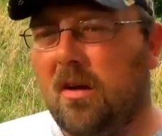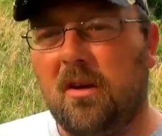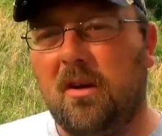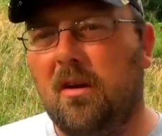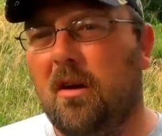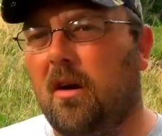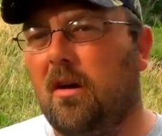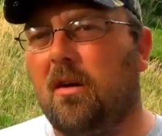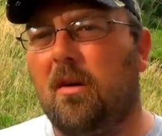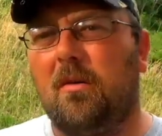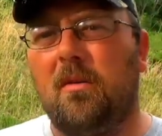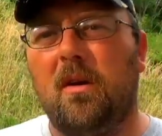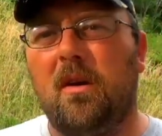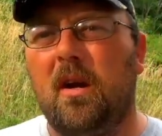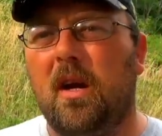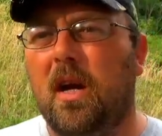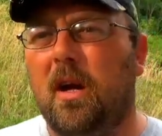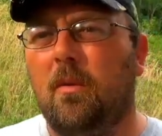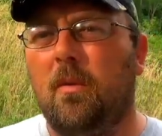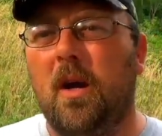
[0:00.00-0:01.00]
Y'all don't
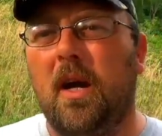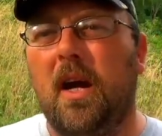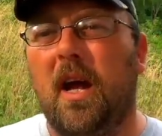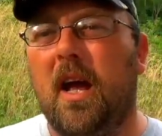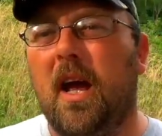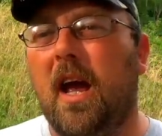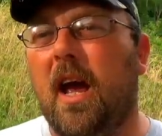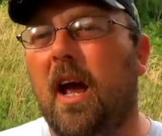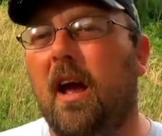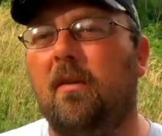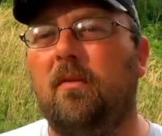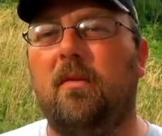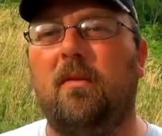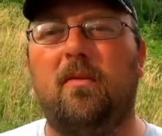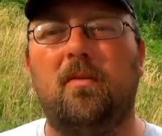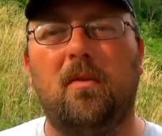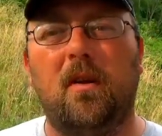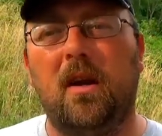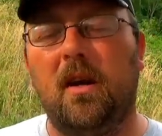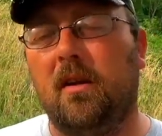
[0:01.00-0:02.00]
in any way have to
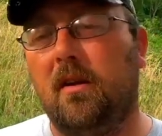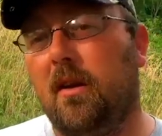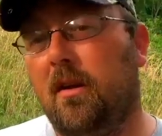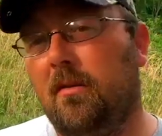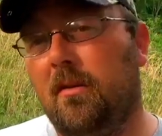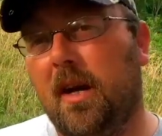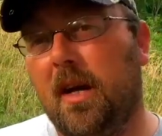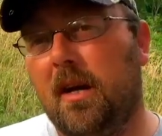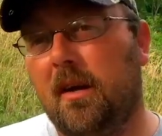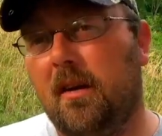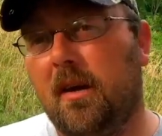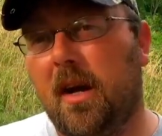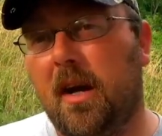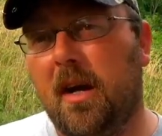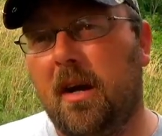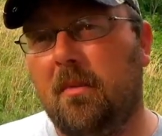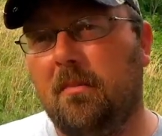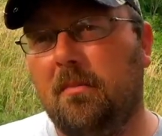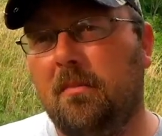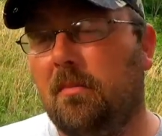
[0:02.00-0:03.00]
freaking donate a
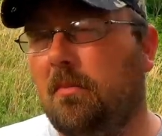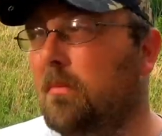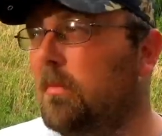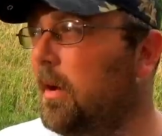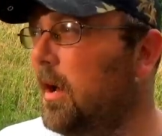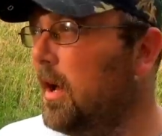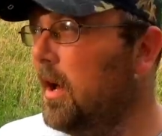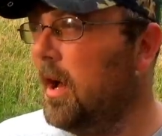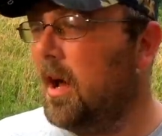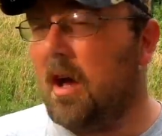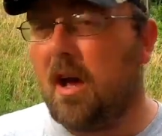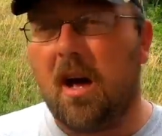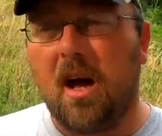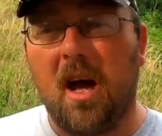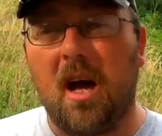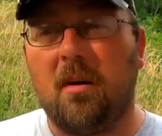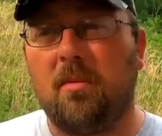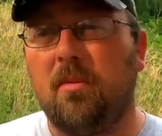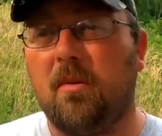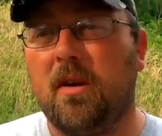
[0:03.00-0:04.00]
dime.
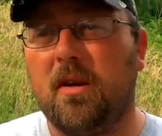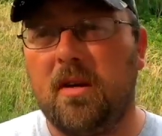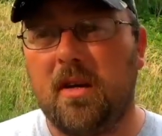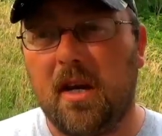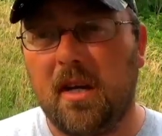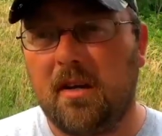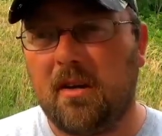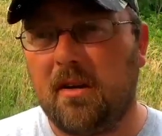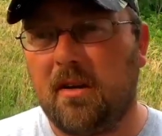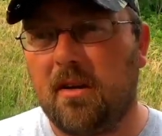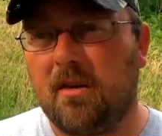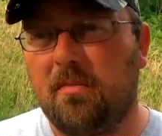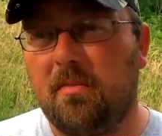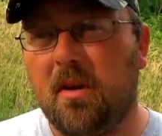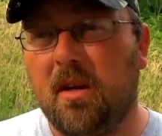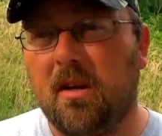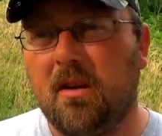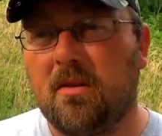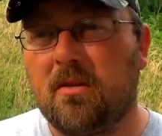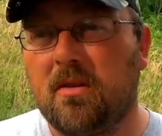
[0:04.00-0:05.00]
I appreciate you just
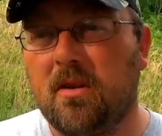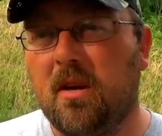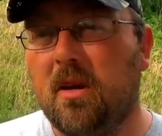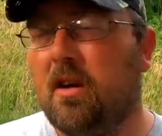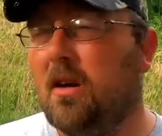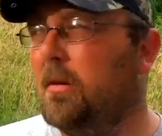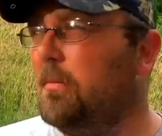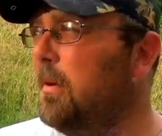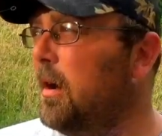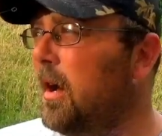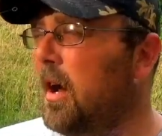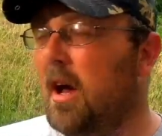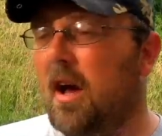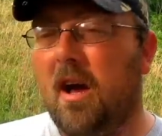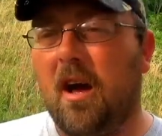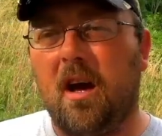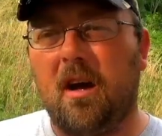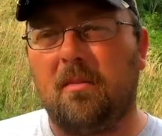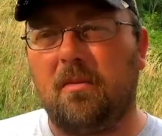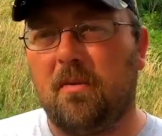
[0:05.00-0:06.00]
being a sub.
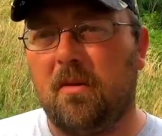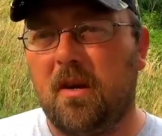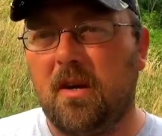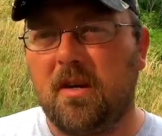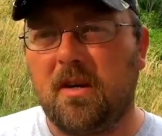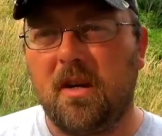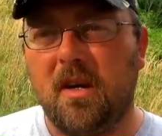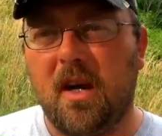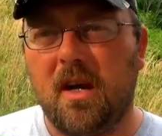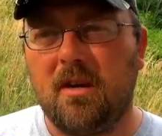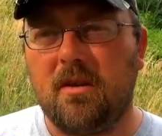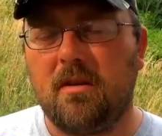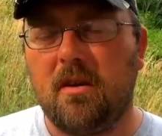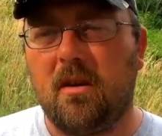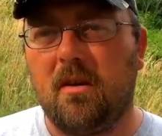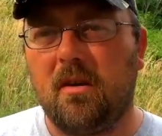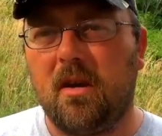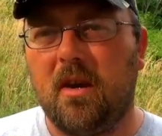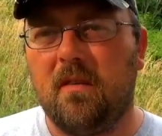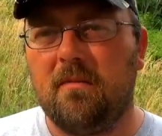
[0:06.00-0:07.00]
I appreciate
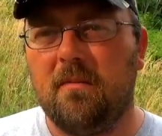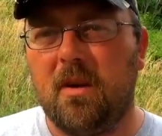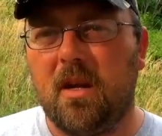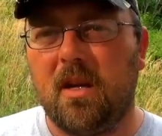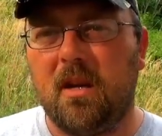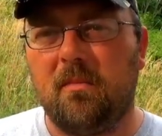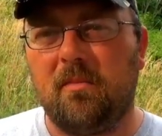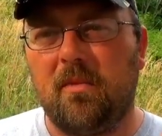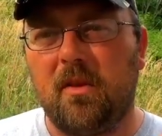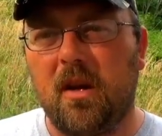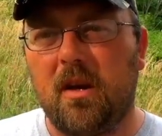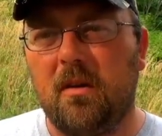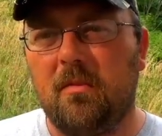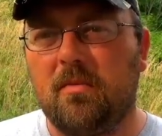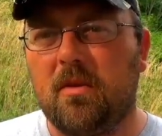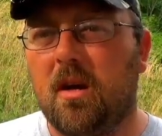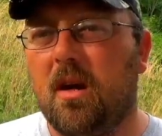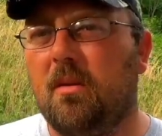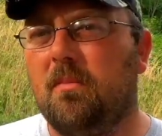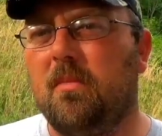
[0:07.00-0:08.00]
y'all giving me them
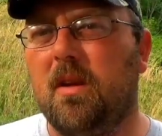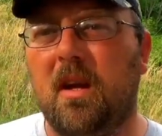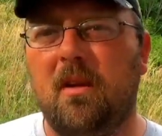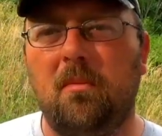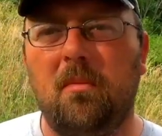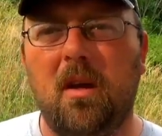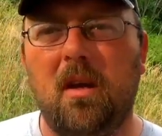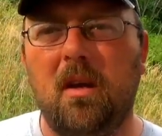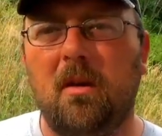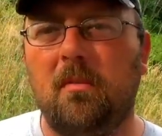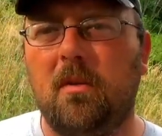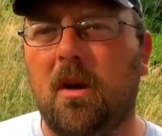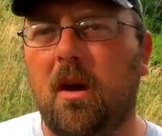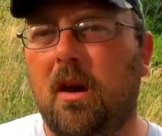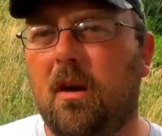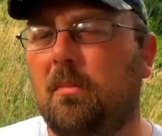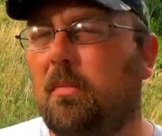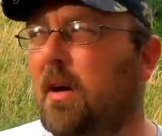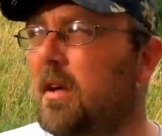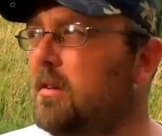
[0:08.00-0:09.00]
thumbs up, leaving me them
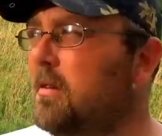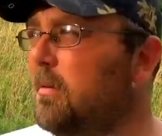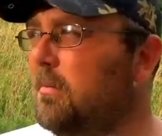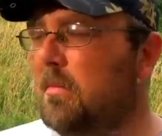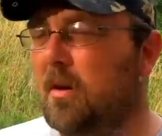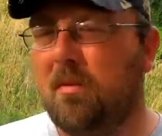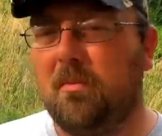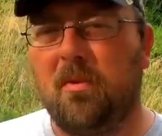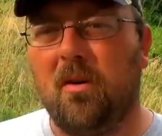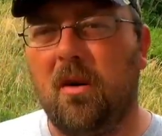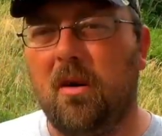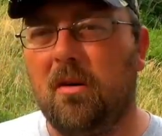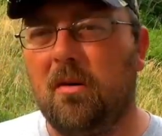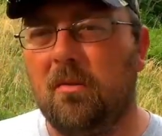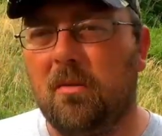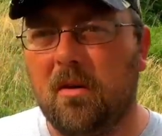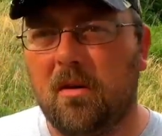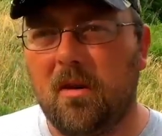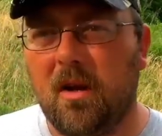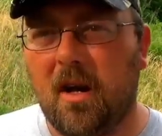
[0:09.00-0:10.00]
comments, and being part
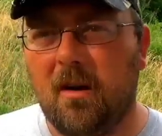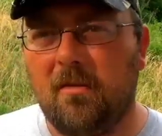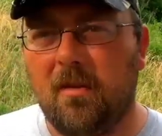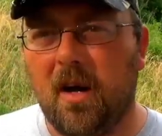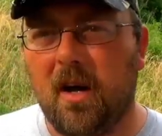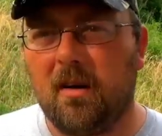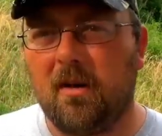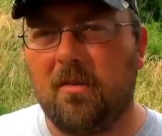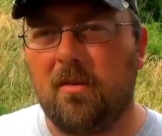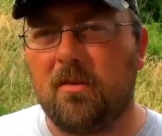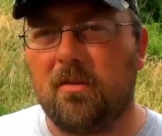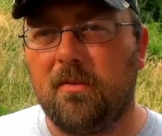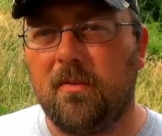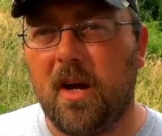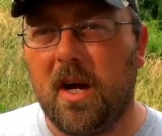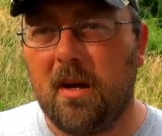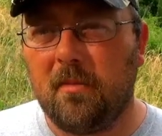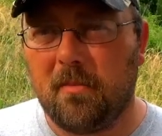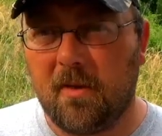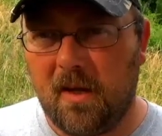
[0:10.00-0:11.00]
of the Real Life Outdoors
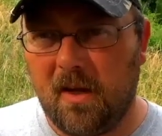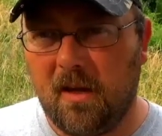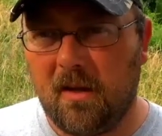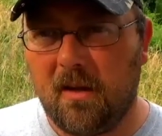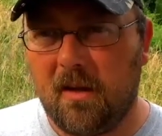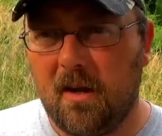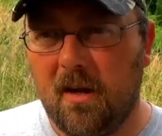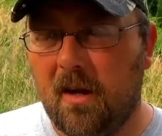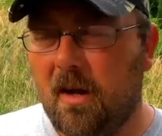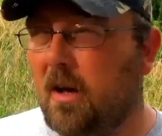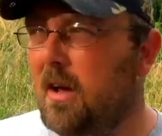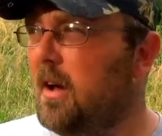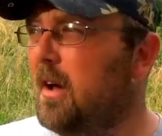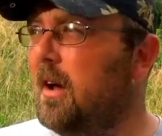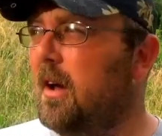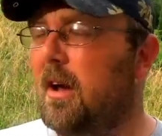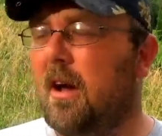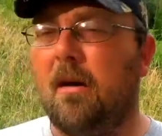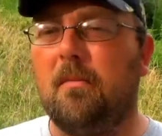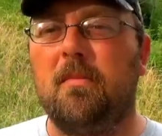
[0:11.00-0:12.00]
family.
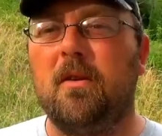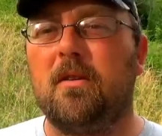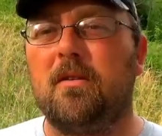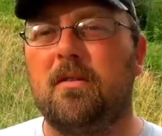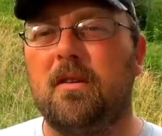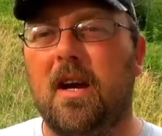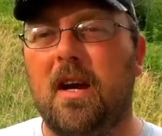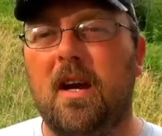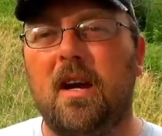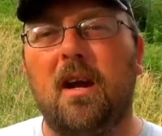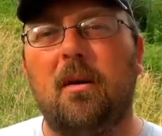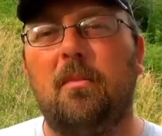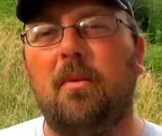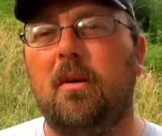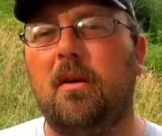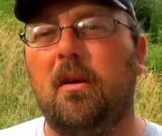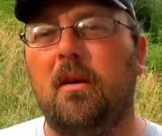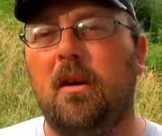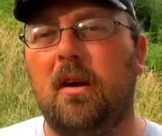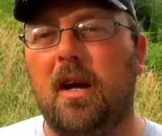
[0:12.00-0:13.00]
I'm just saying, I
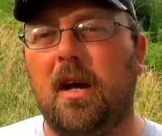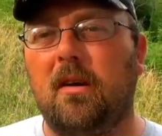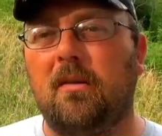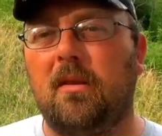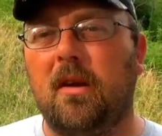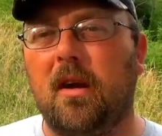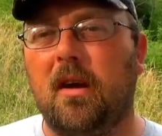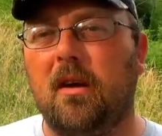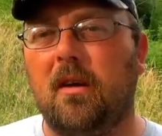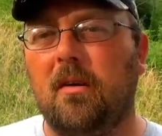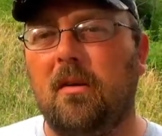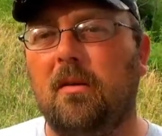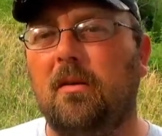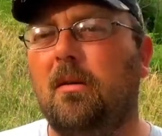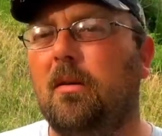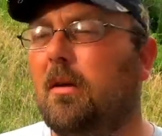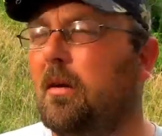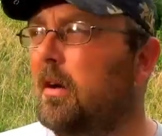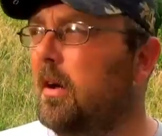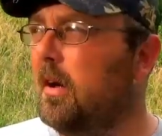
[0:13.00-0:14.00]
put it out there.
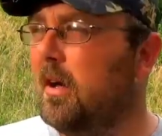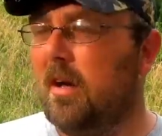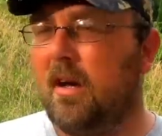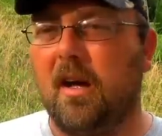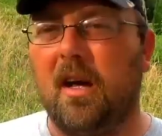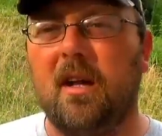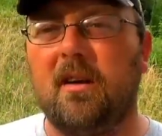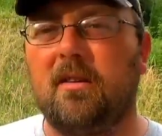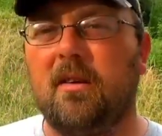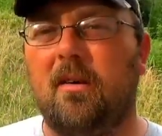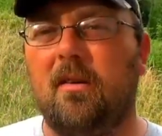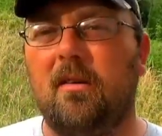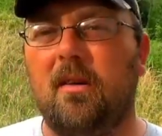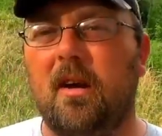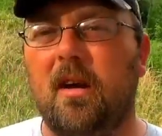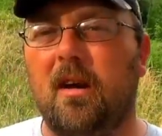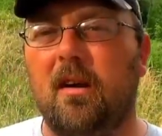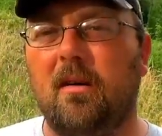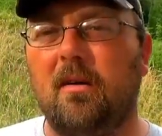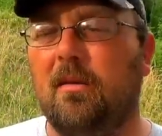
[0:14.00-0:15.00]
It's on
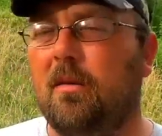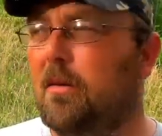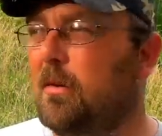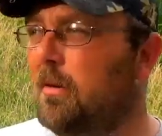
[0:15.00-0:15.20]
there.